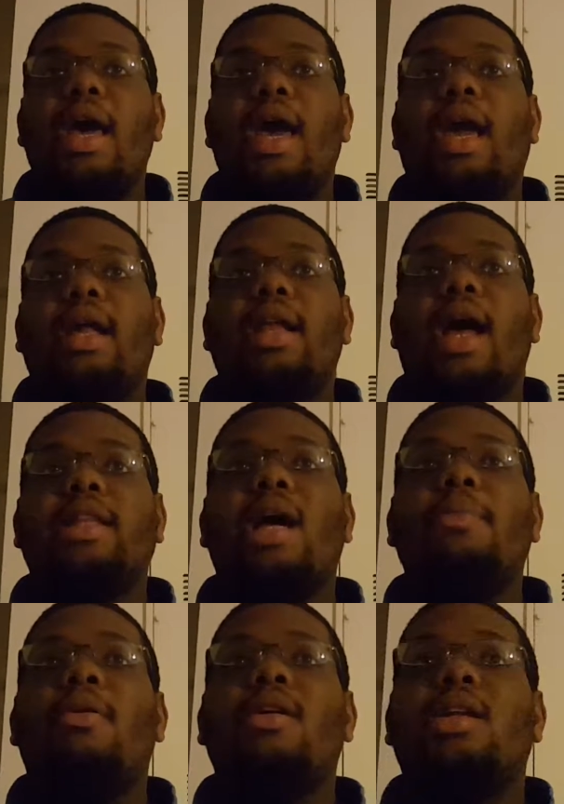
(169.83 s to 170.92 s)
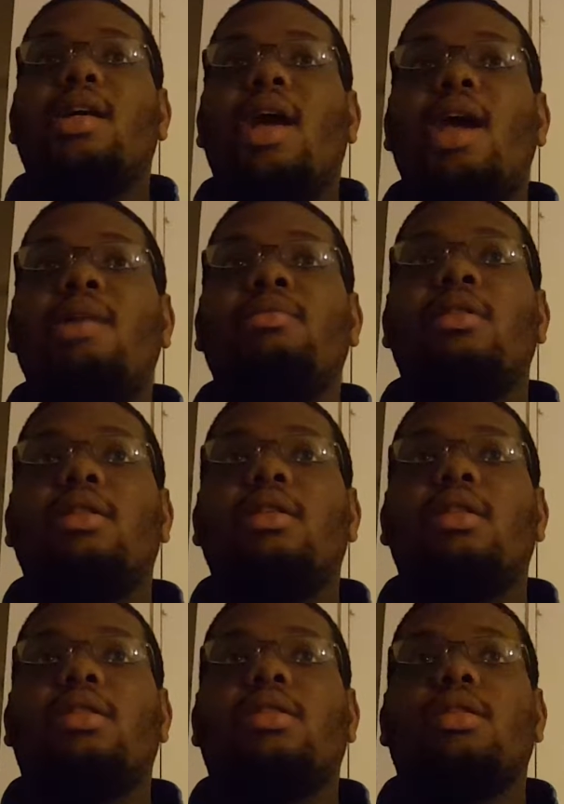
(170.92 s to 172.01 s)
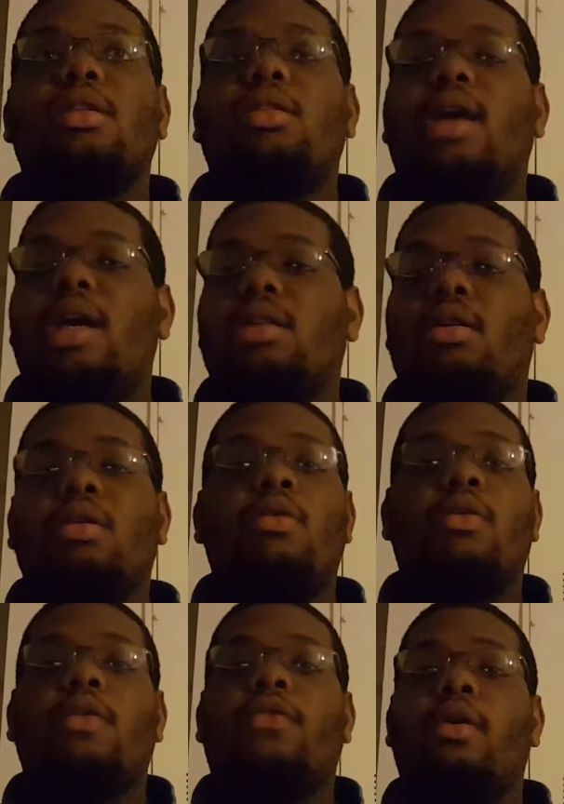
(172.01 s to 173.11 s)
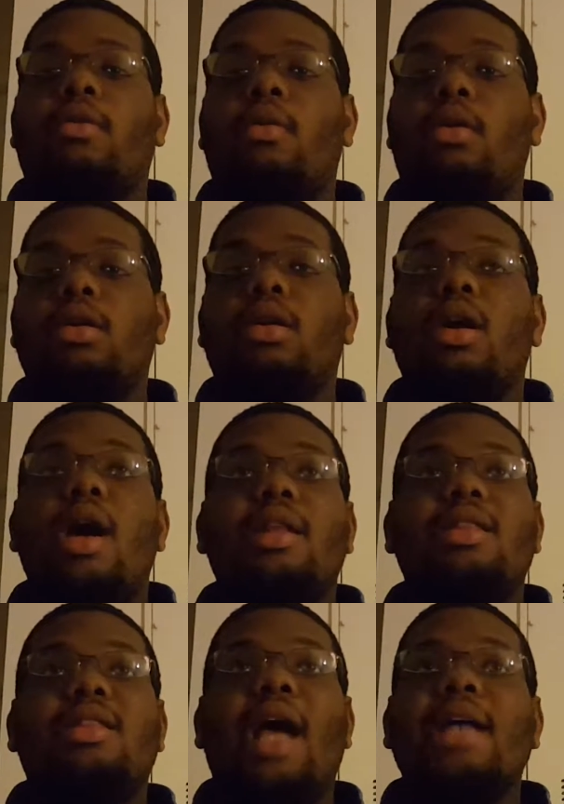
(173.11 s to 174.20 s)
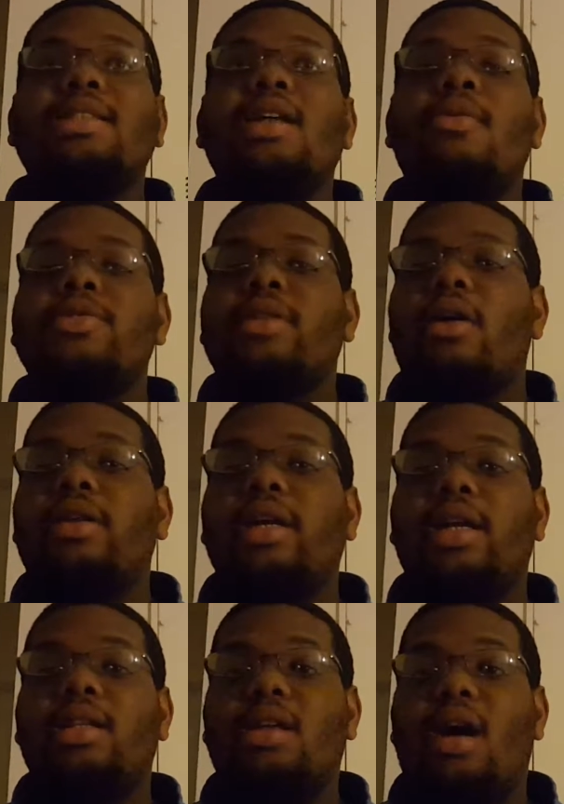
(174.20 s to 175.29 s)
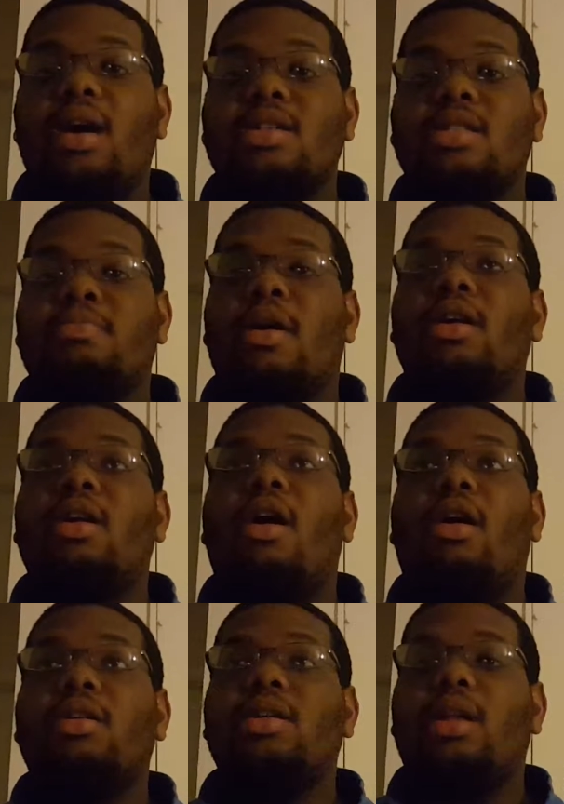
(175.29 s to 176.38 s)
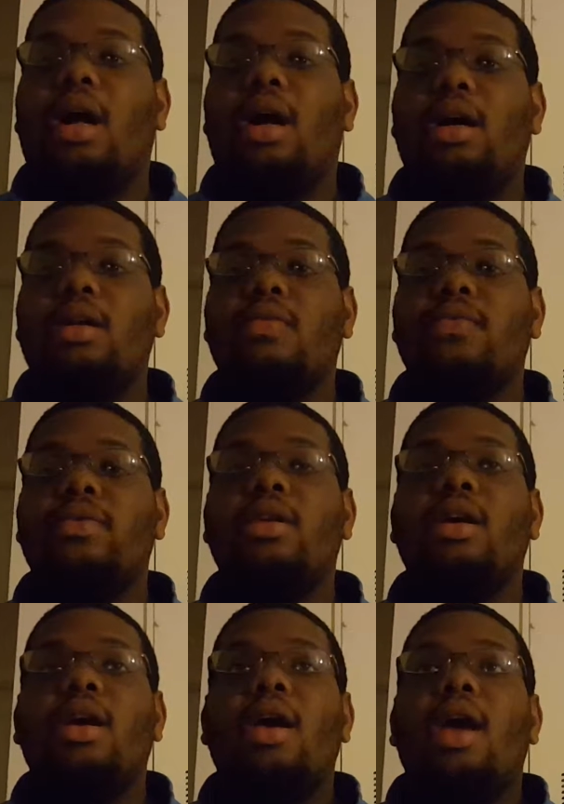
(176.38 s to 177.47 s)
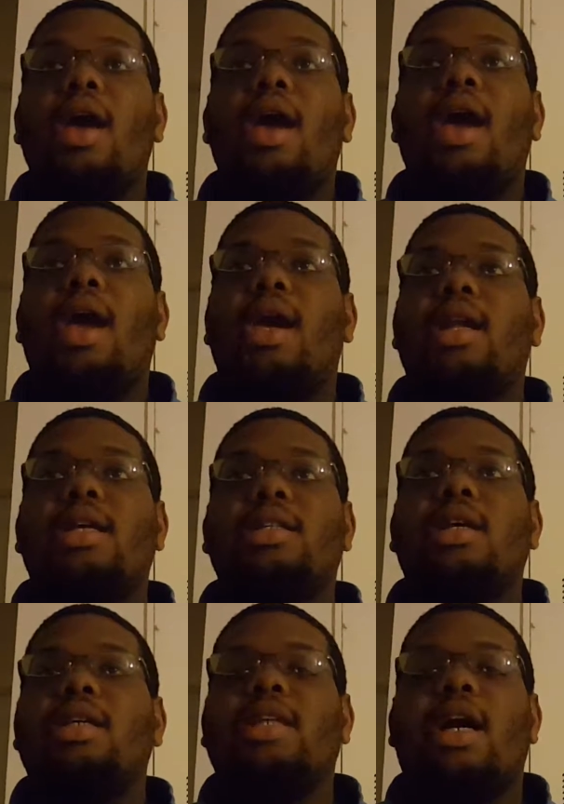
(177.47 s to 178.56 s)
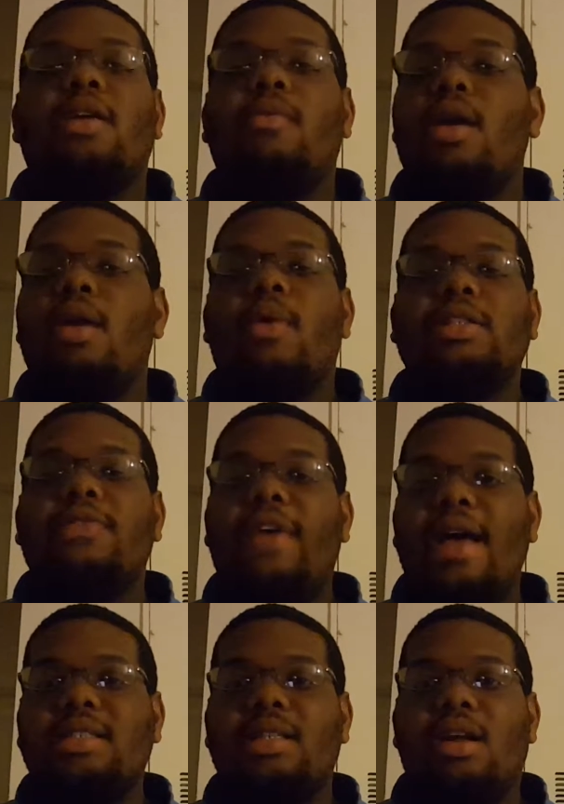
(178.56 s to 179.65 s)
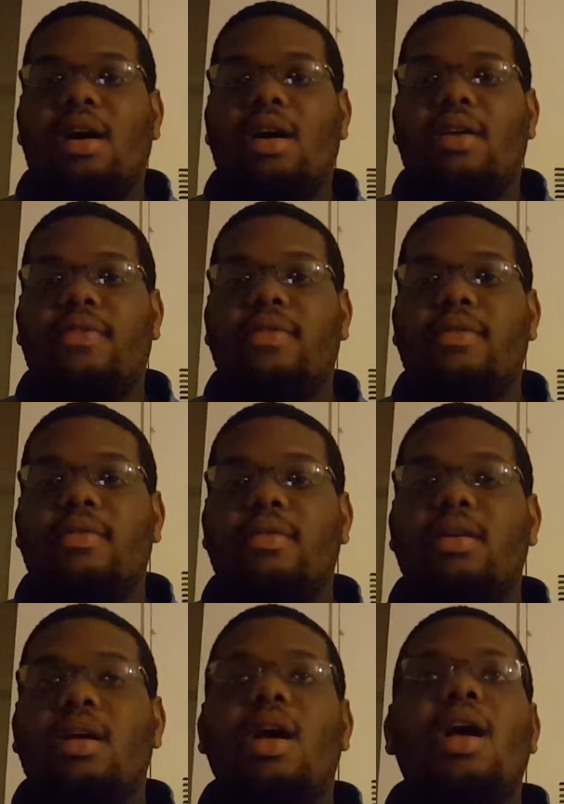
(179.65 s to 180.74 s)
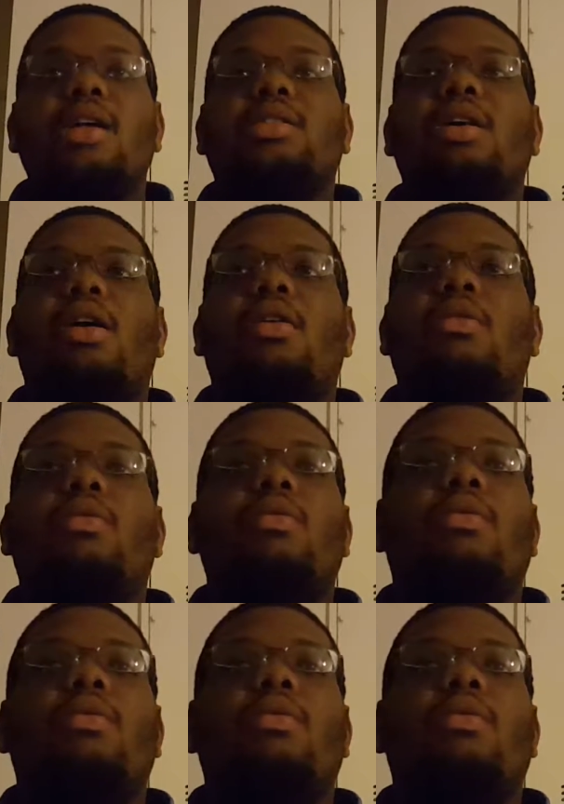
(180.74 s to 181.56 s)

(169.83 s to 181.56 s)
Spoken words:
And at that point in the game, late third quarter, fourth quarter, that stuff was not going to get it done because it was burning all the clock, and it wasn't fast enough. So